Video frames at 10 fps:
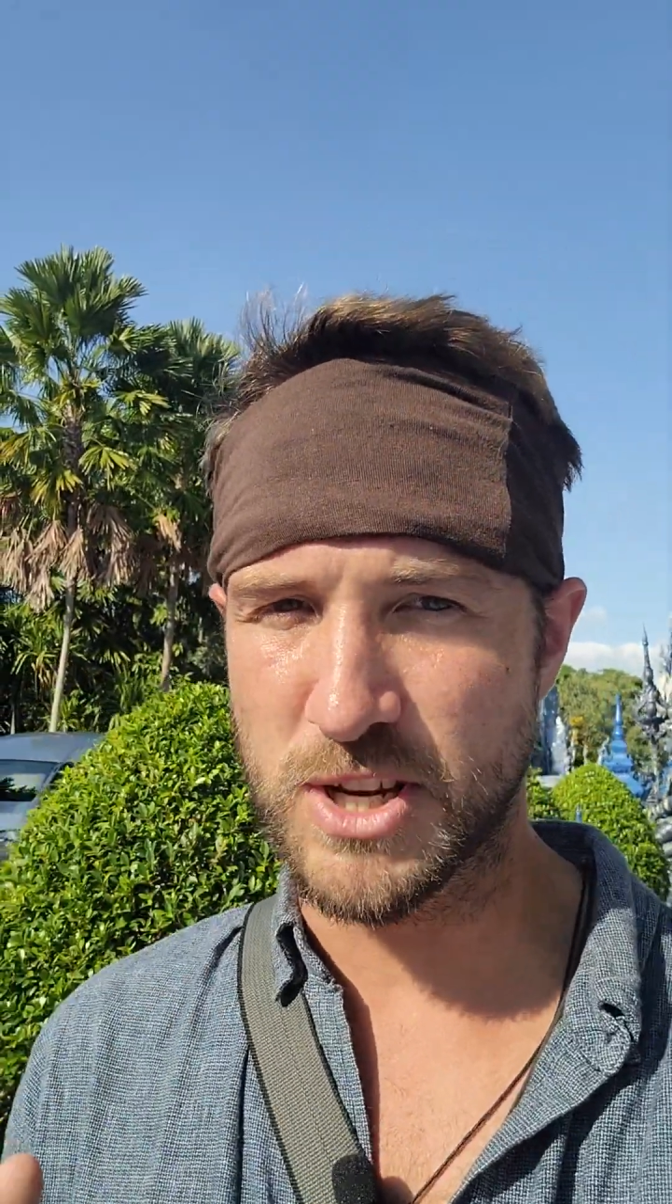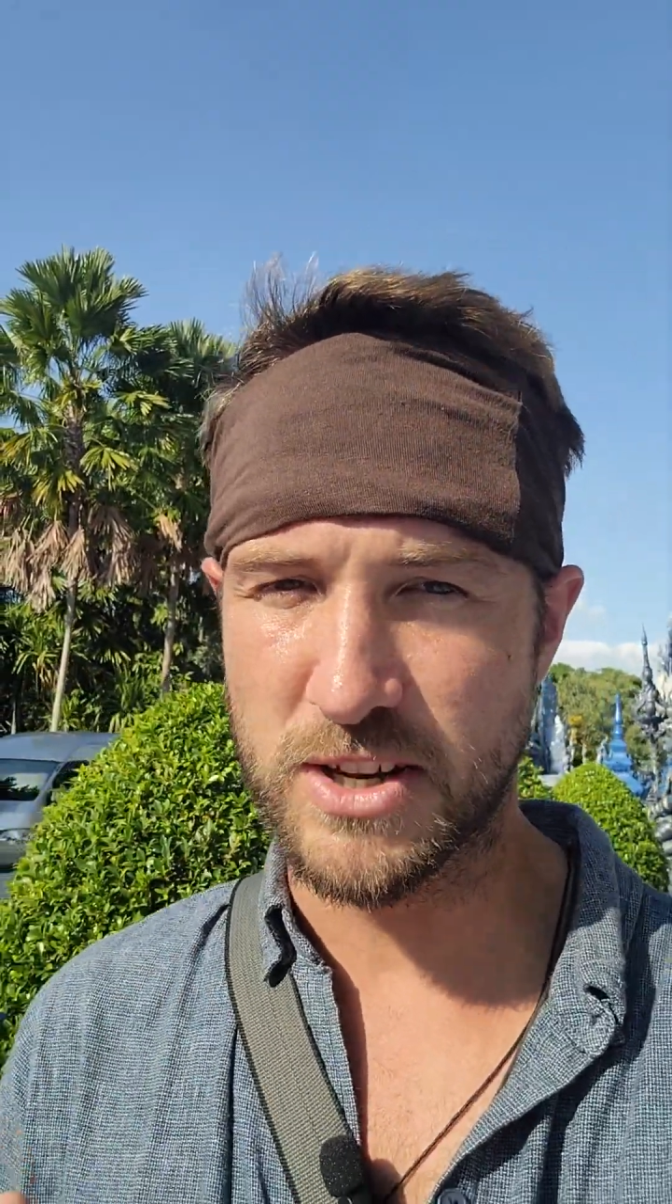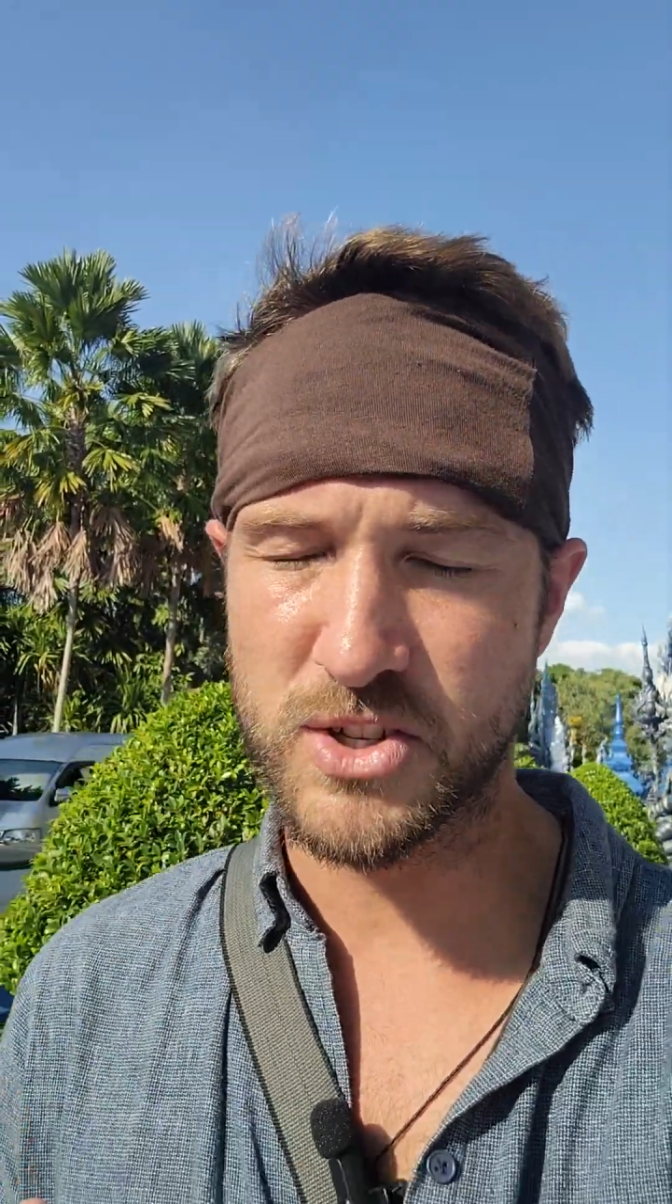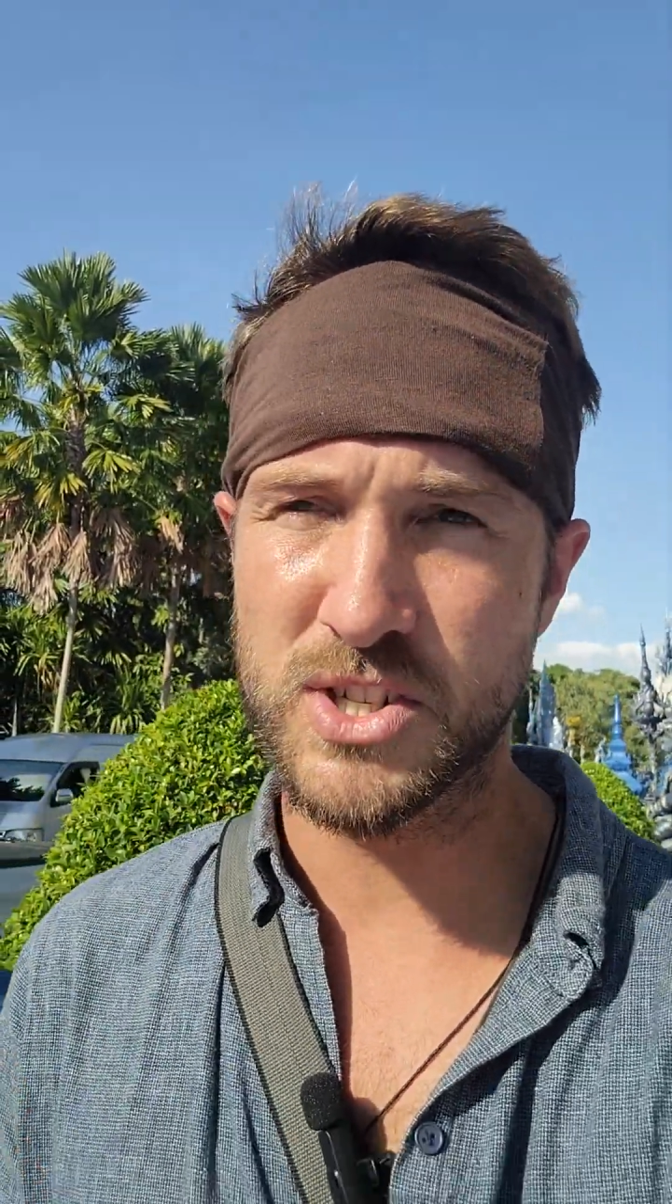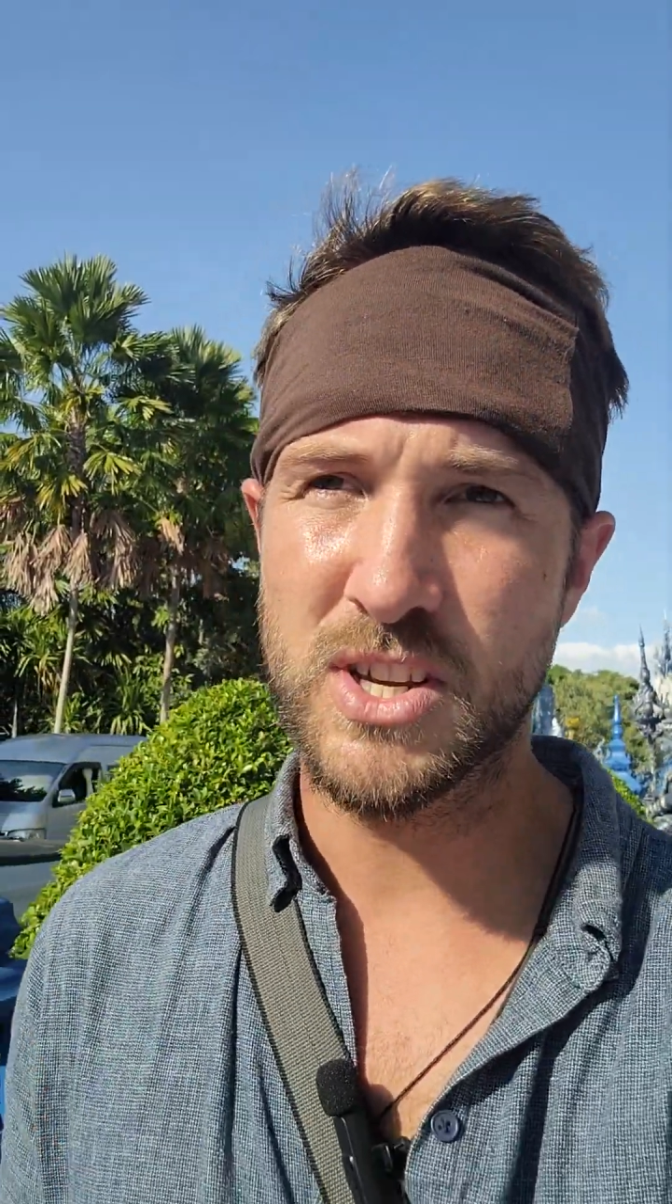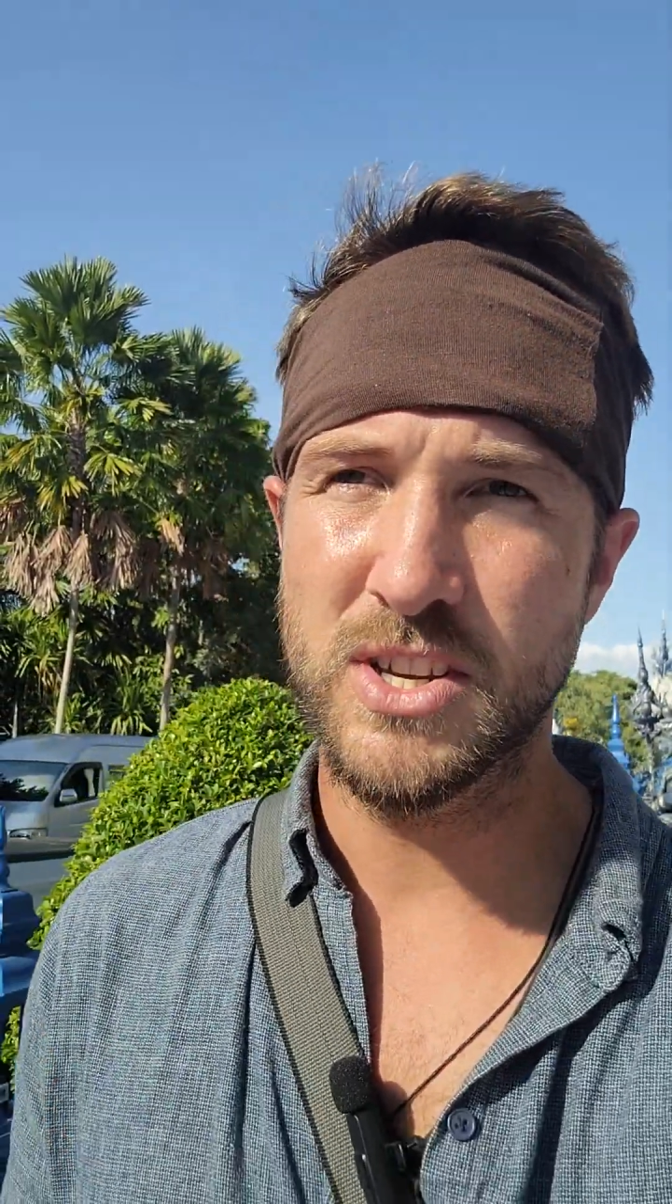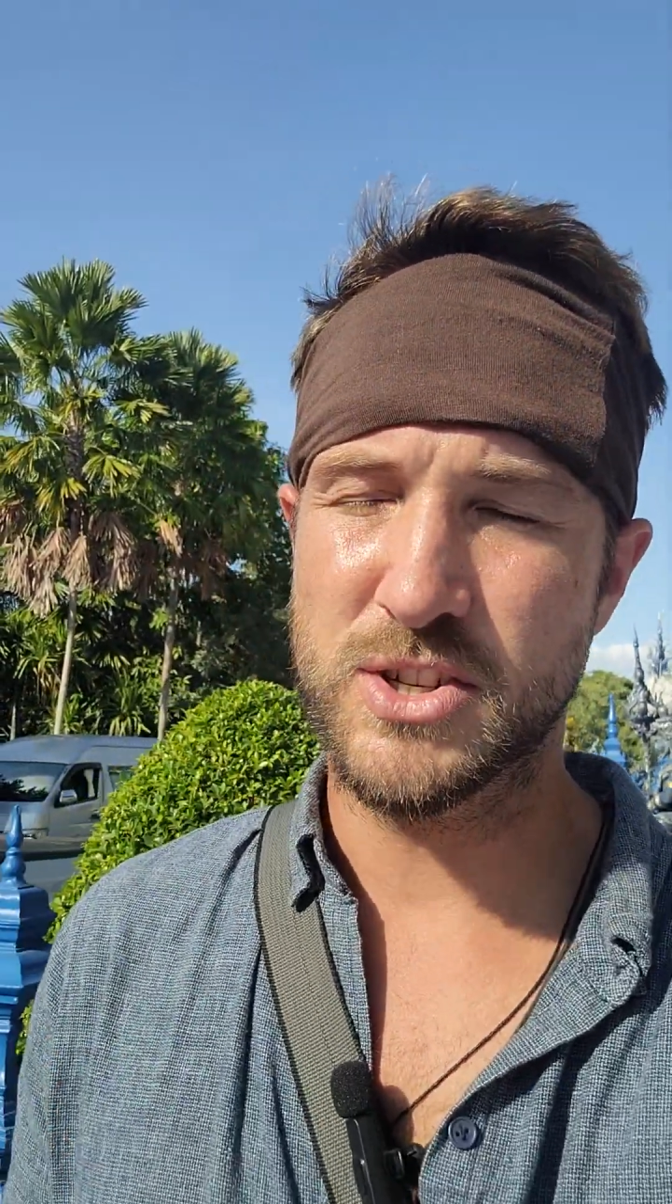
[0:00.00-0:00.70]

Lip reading: us.